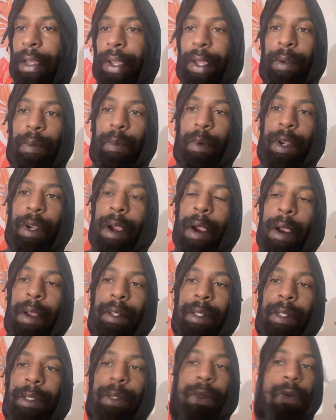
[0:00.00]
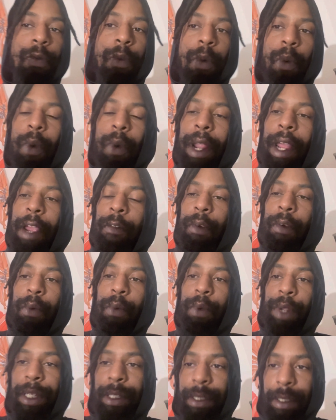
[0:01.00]
regardless of for whatever
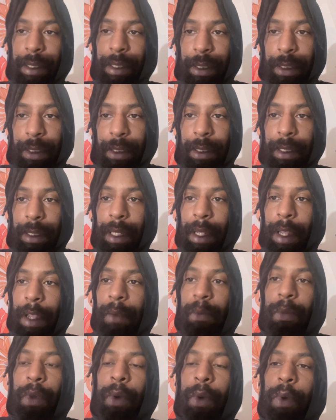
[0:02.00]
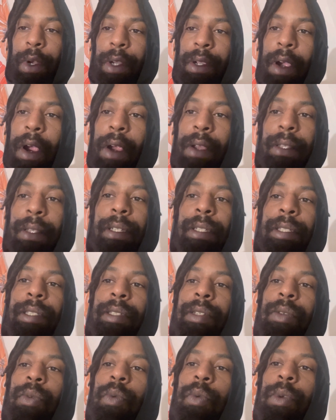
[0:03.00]
reasons. But regardless,
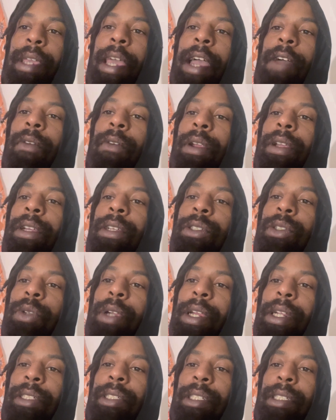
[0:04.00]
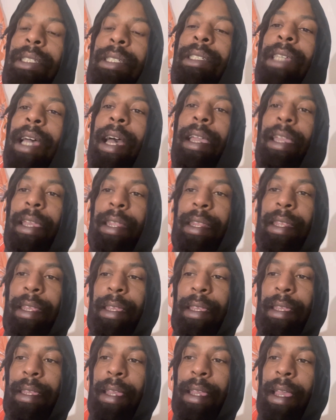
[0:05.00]
we have our integrated
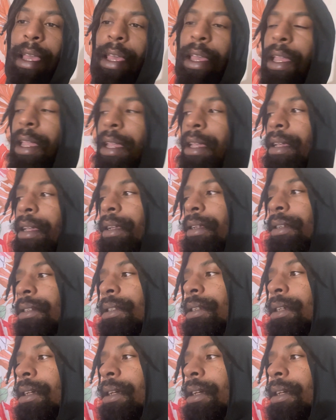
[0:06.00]
society, and,